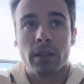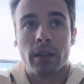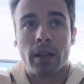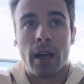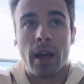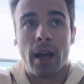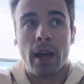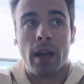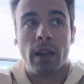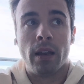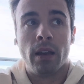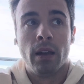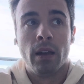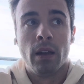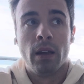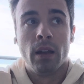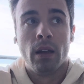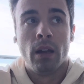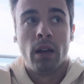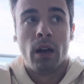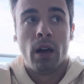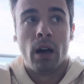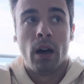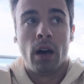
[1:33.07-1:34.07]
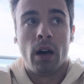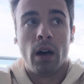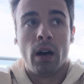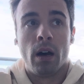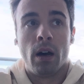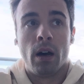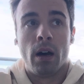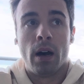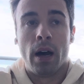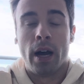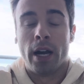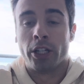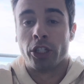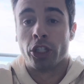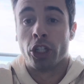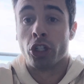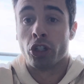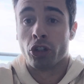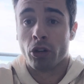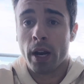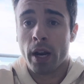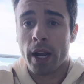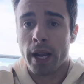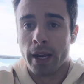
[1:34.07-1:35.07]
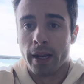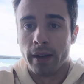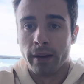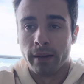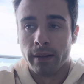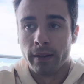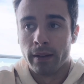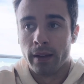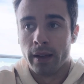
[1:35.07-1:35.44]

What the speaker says: that I should train.